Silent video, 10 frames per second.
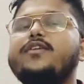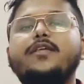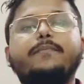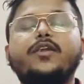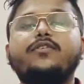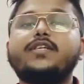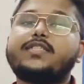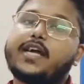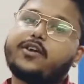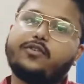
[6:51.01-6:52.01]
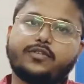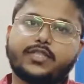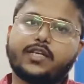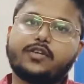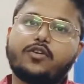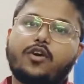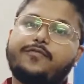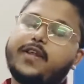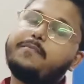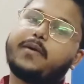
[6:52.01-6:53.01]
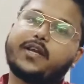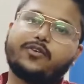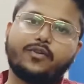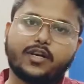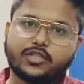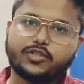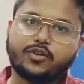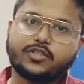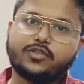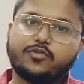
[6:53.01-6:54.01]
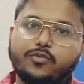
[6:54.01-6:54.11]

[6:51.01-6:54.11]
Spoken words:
depend on the psychology of that particular stocks,